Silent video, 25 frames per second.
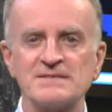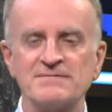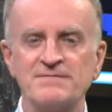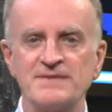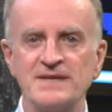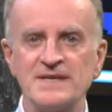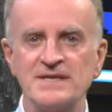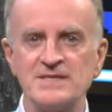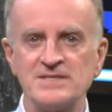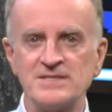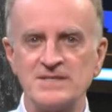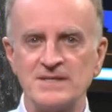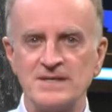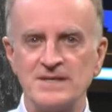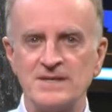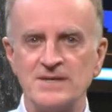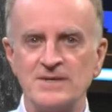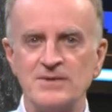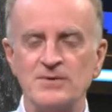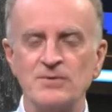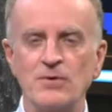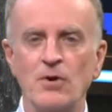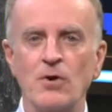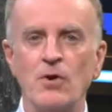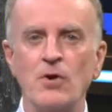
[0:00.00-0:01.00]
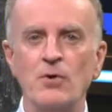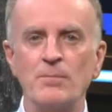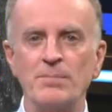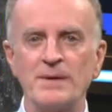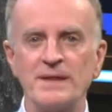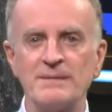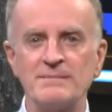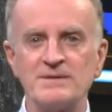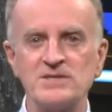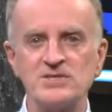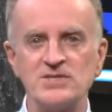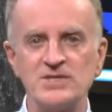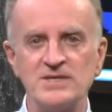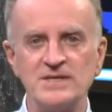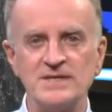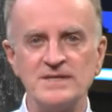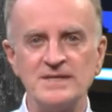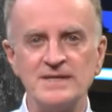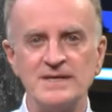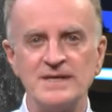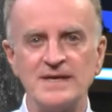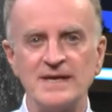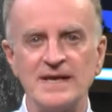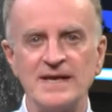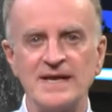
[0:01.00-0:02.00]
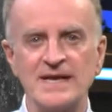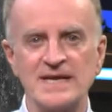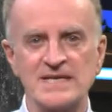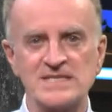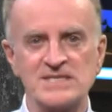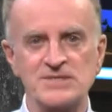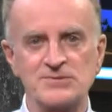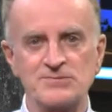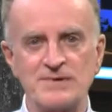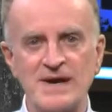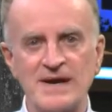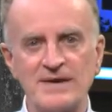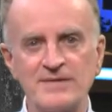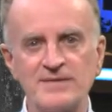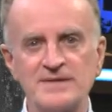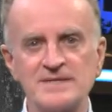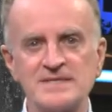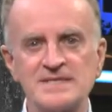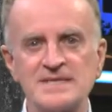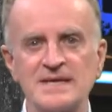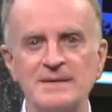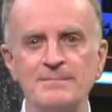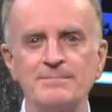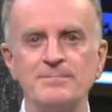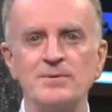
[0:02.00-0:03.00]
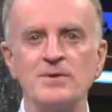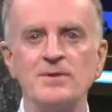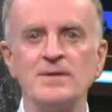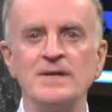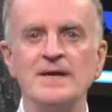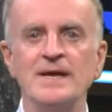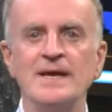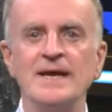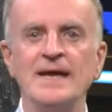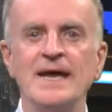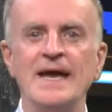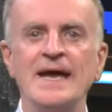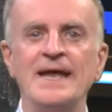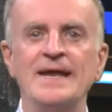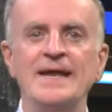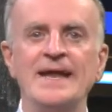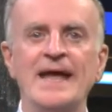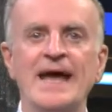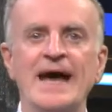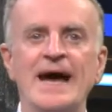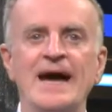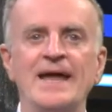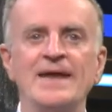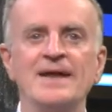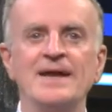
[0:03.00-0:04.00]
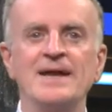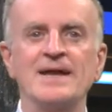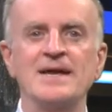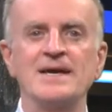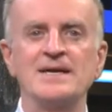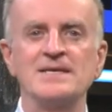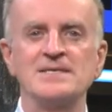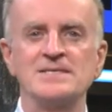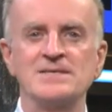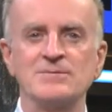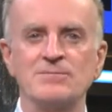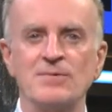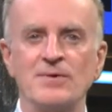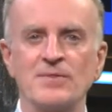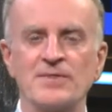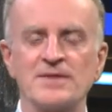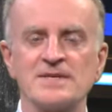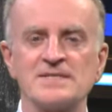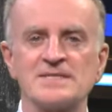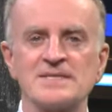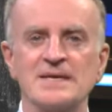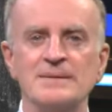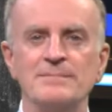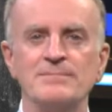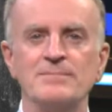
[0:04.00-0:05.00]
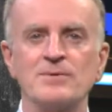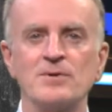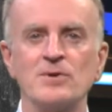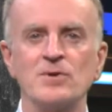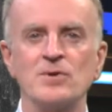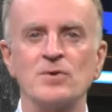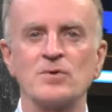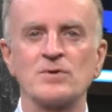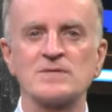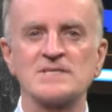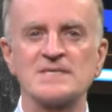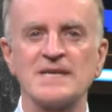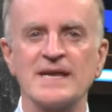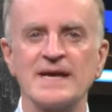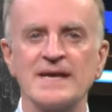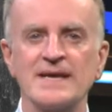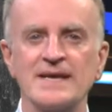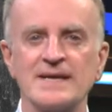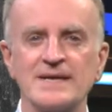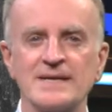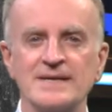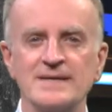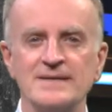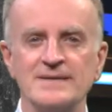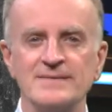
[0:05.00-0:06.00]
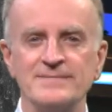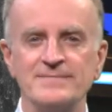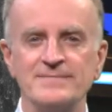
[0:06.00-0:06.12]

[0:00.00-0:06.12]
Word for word: is finished, you open the machine, extract the sample, and analyze what the sample looks like.